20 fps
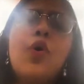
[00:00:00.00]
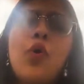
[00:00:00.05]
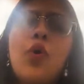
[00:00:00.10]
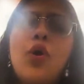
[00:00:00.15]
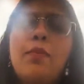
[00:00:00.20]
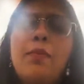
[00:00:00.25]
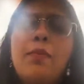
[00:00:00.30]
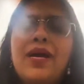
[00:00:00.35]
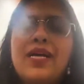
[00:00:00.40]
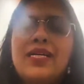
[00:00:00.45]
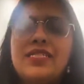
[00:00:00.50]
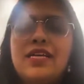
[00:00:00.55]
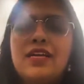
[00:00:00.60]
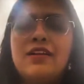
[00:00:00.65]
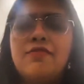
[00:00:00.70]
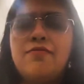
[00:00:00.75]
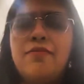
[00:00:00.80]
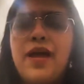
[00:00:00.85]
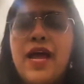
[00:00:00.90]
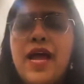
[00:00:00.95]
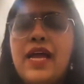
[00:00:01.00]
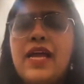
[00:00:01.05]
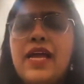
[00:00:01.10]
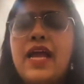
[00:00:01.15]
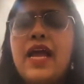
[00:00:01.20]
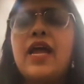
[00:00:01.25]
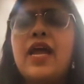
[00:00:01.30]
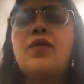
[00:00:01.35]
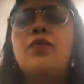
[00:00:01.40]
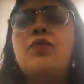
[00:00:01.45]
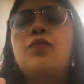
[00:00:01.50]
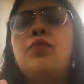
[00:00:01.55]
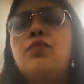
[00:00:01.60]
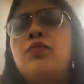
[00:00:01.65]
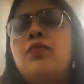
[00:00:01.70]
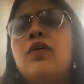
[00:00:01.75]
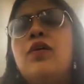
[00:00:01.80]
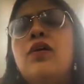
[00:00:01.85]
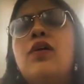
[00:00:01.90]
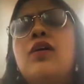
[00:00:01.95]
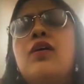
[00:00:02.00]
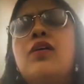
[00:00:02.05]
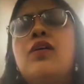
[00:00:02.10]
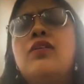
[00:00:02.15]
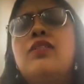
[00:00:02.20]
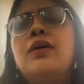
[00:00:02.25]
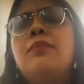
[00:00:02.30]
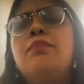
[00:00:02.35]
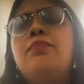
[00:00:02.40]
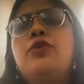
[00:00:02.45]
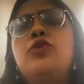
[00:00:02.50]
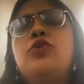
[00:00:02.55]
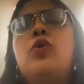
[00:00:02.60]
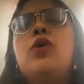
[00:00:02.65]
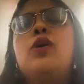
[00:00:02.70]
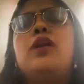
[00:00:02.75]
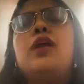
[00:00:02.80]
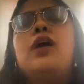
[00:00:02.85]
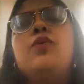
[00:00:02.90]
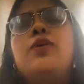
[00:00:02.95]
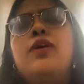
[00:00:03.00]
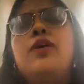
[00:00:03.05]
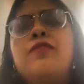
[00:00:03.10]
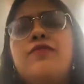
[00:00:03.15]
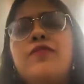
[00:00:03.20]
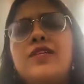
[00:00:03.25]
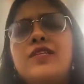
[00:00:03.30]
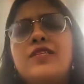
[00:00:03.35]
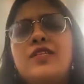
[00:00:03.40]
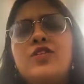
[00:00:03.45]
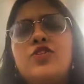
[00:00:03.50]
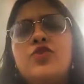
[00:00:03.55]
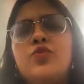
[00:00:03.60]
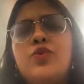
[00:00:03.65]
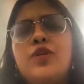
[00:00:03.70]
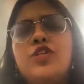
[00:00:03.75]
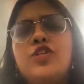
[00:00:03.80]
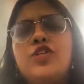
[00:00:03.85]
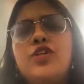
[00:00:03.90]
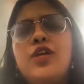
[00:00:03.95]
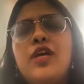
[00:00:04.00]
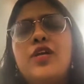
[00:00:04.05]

hold myself back and tiptoe around every situation.